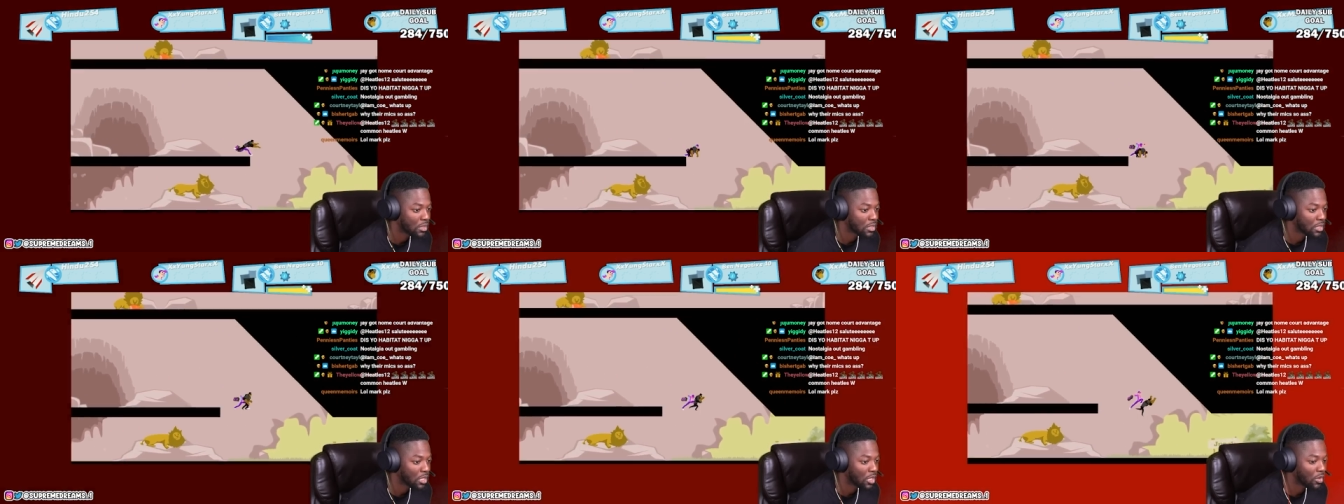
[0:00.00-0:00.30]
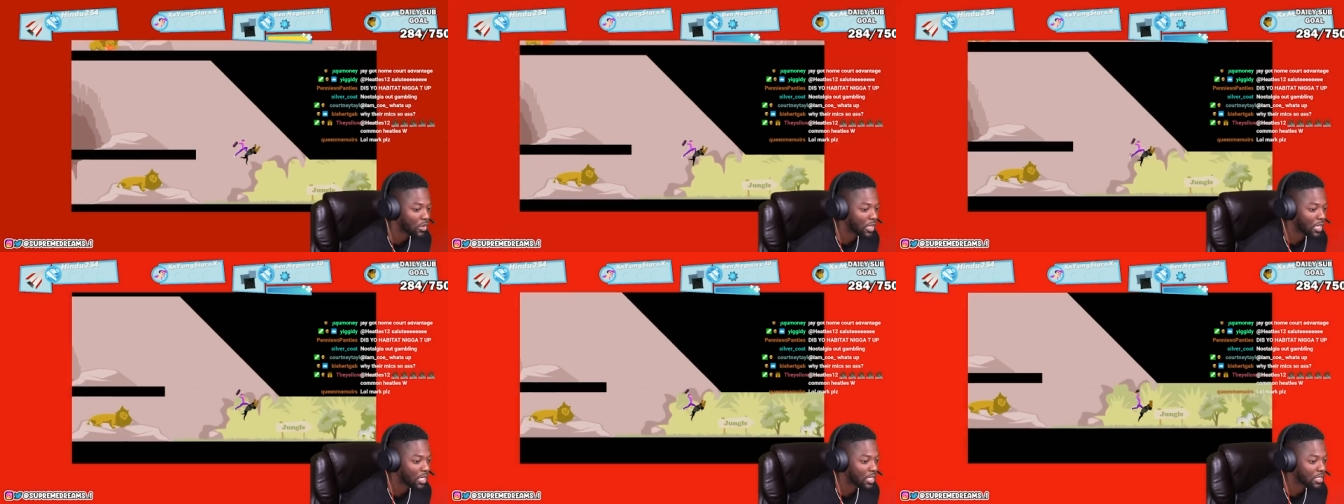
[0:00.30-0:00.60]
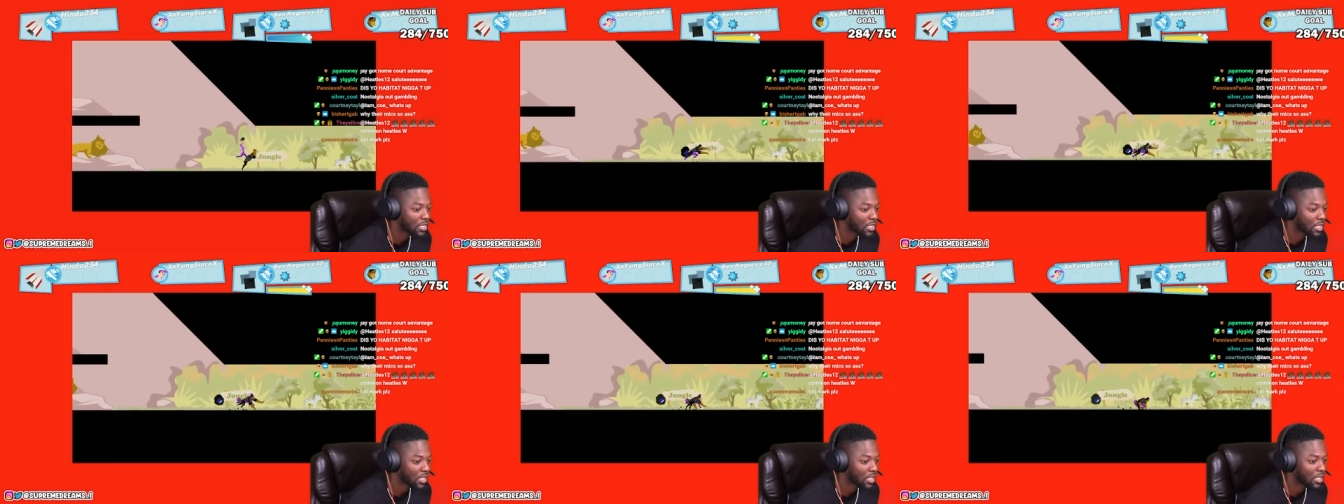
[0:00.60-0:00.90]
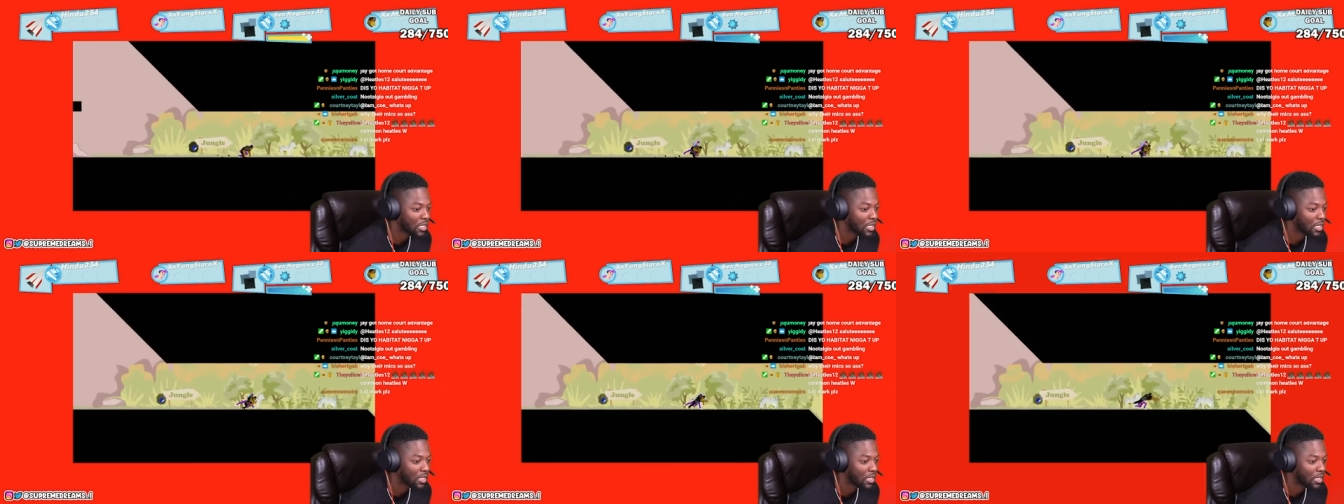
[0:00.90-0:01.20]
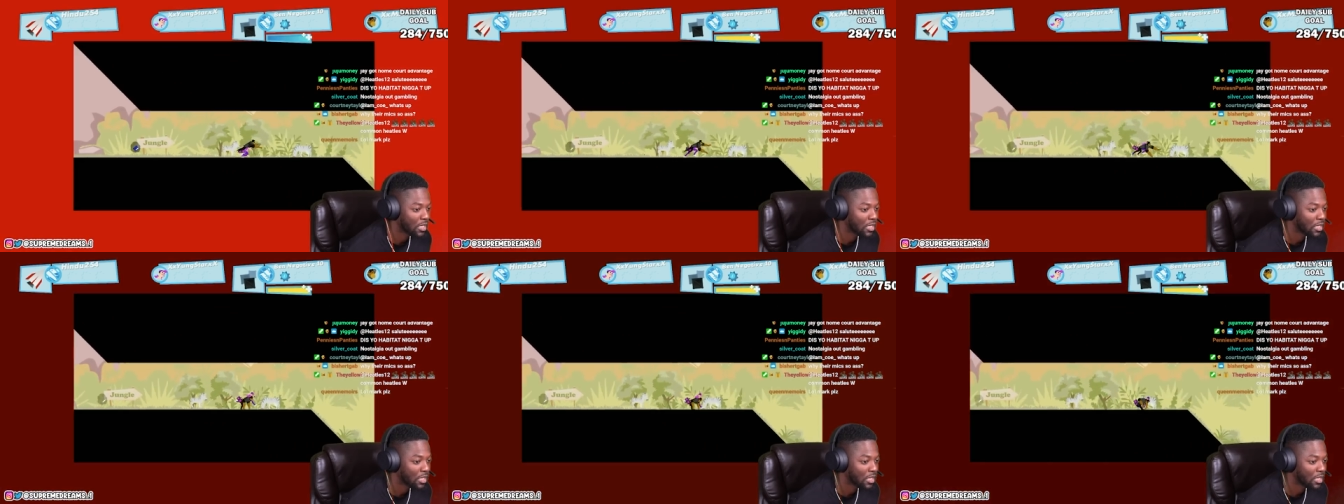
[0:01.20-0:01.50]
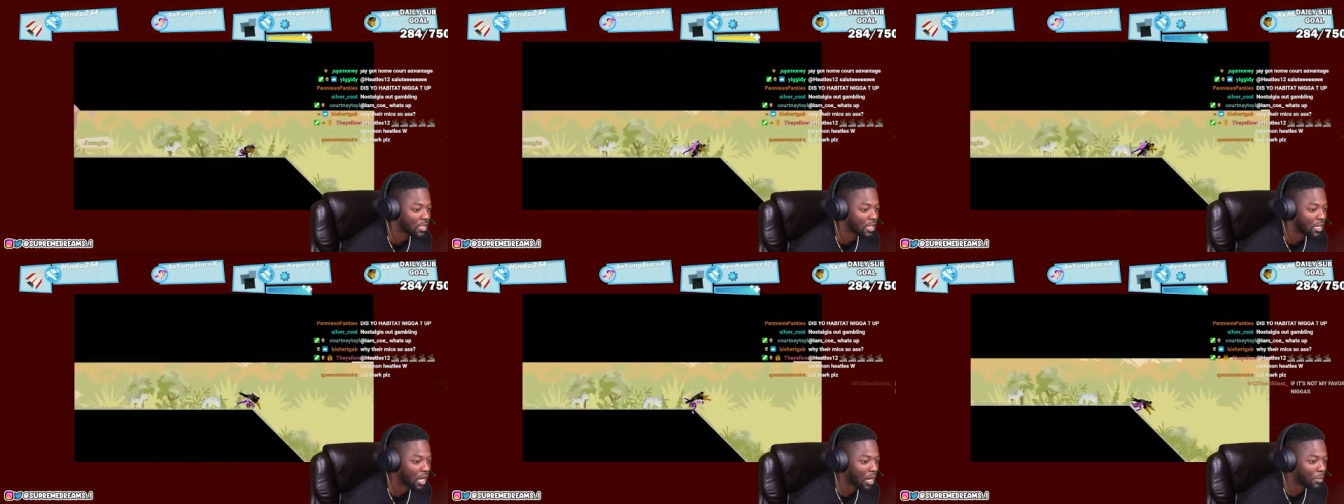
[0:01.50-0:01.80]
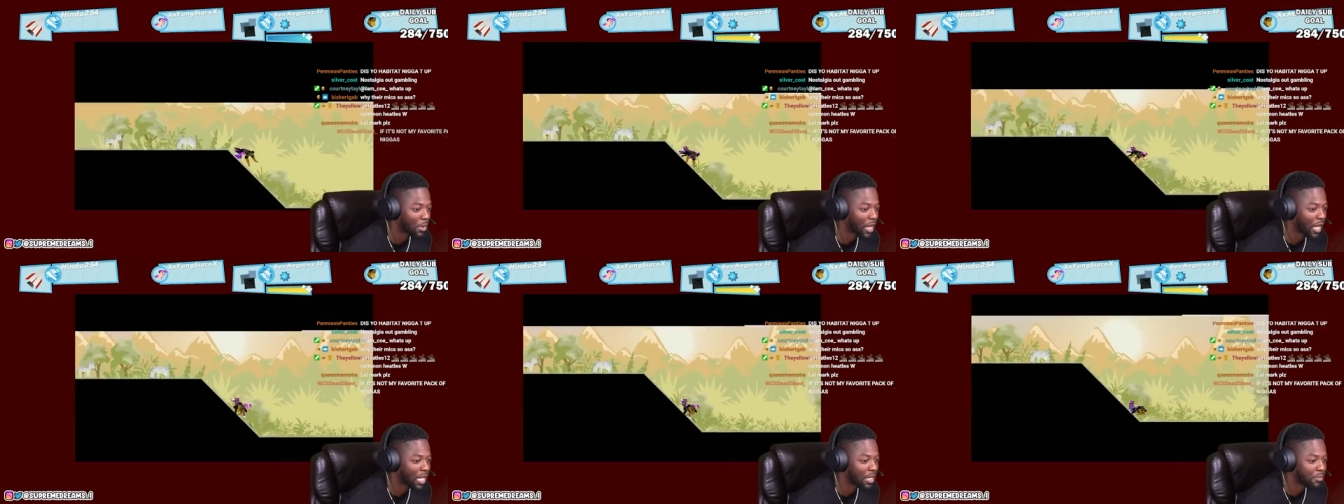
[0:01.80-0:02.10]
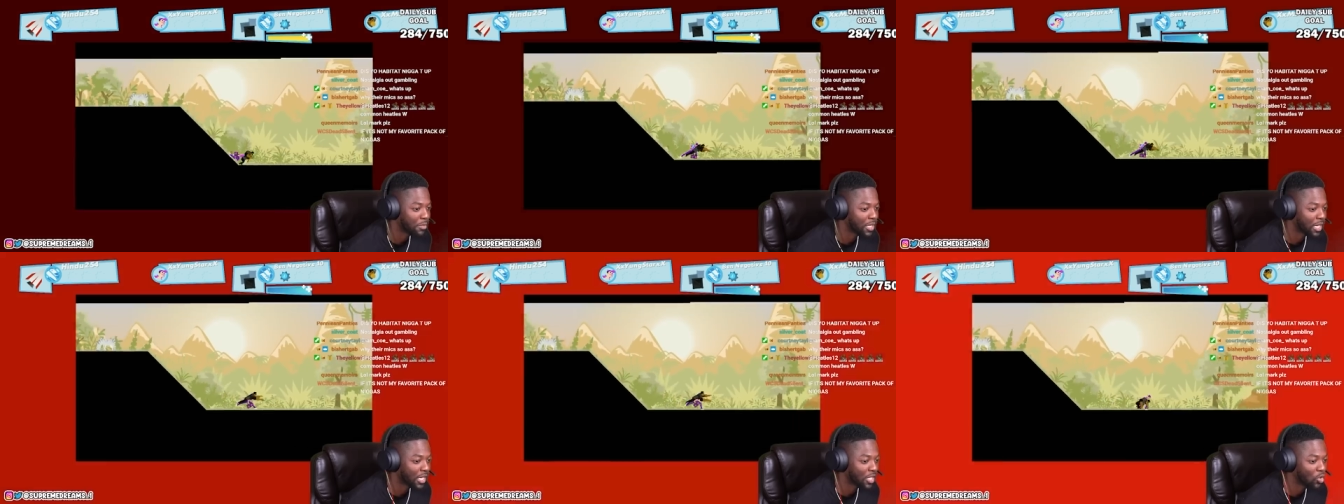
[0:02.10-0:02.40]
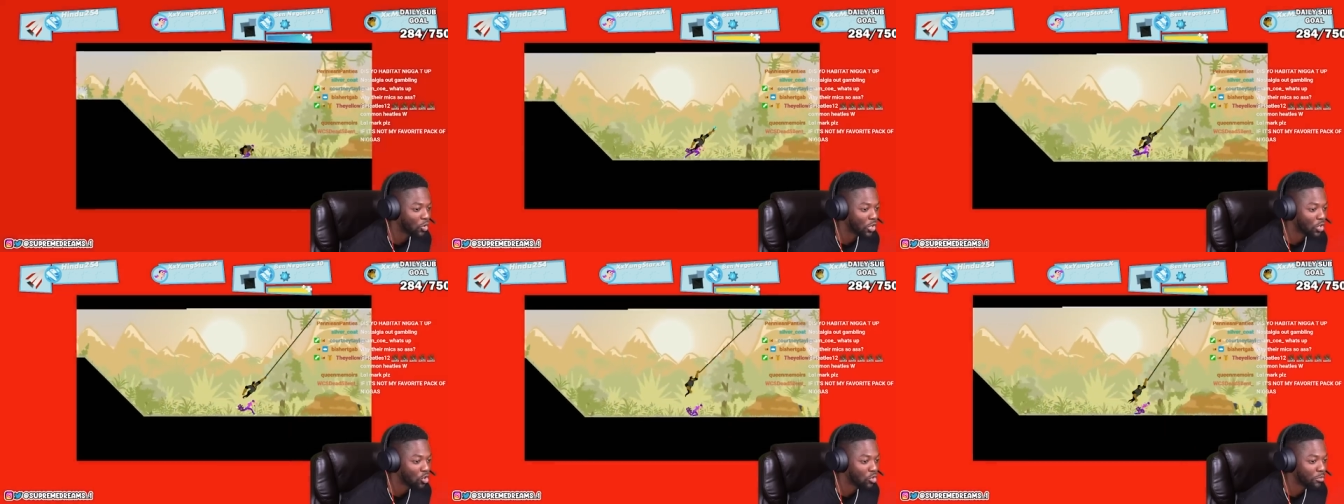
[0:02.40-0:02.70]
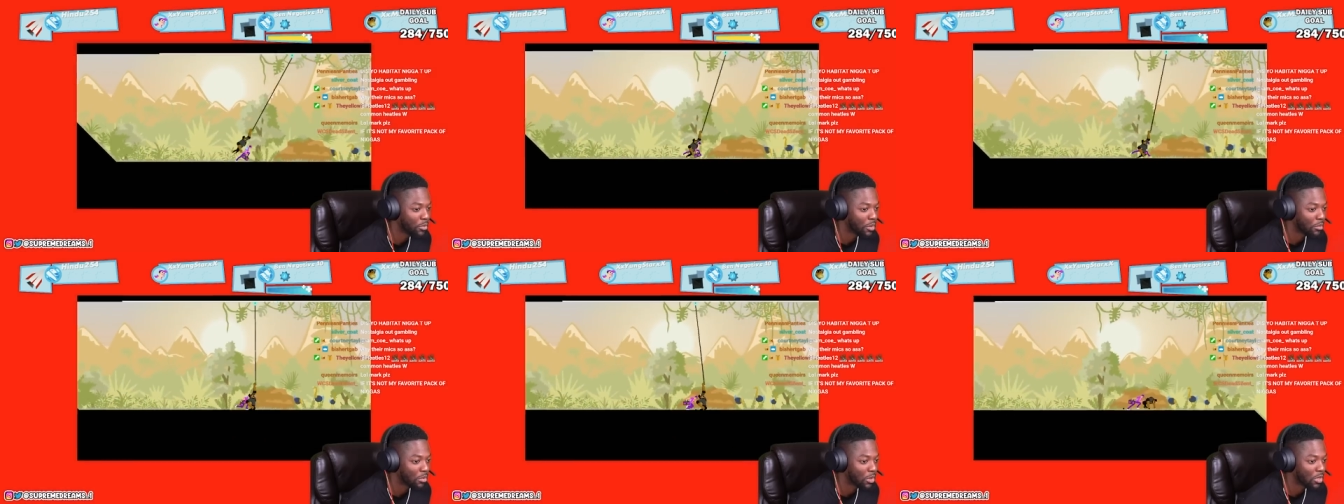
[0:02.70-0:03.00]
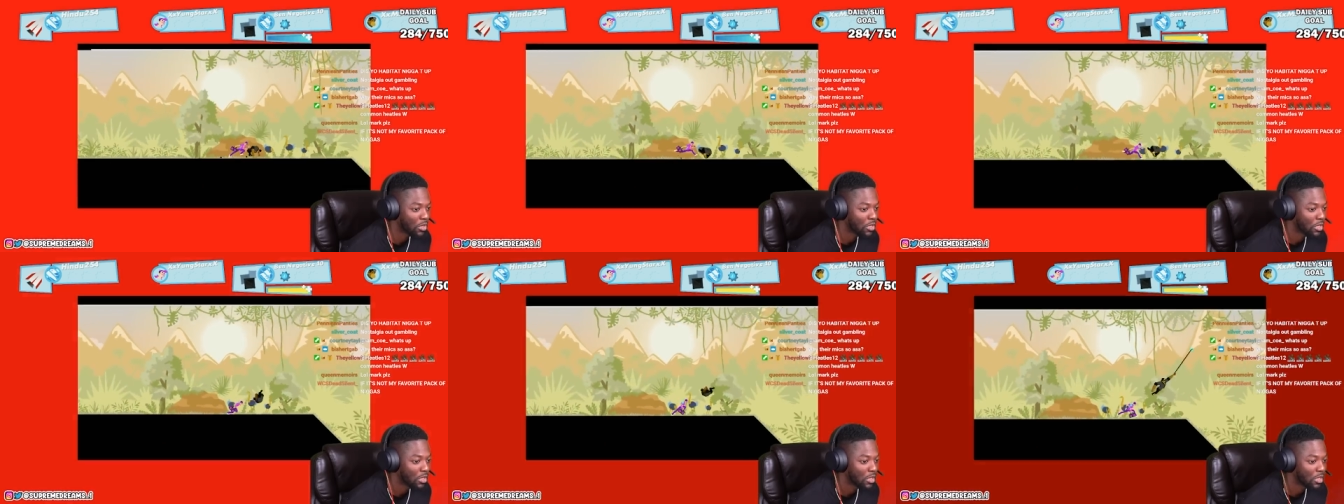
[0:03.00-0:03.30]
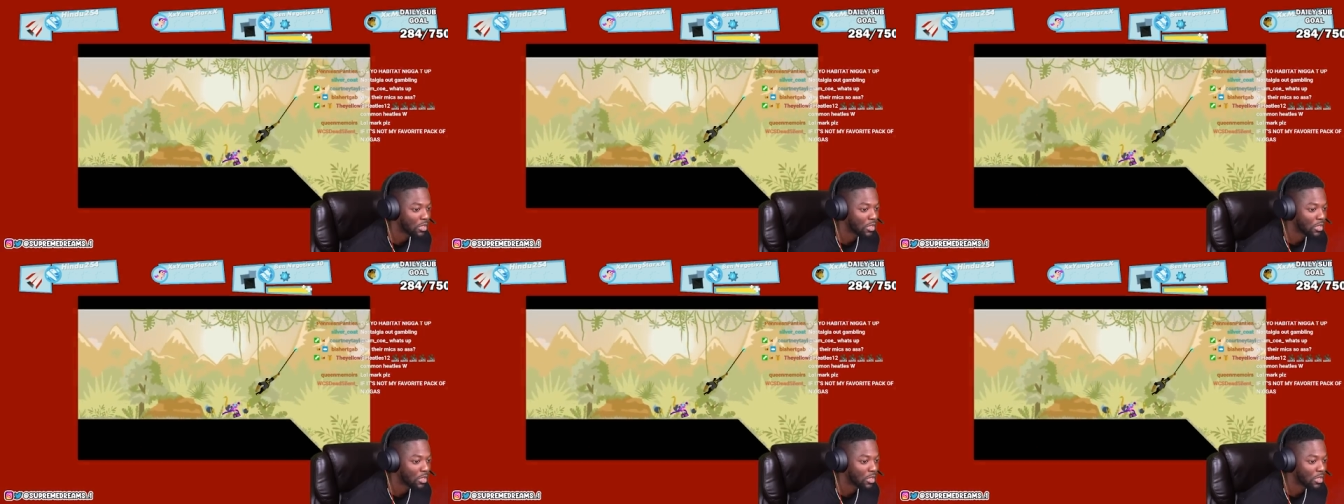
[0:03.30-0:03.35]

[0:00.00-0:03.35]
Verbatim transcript: Slow ass nigga. I'm an eight nigga. You a human girl.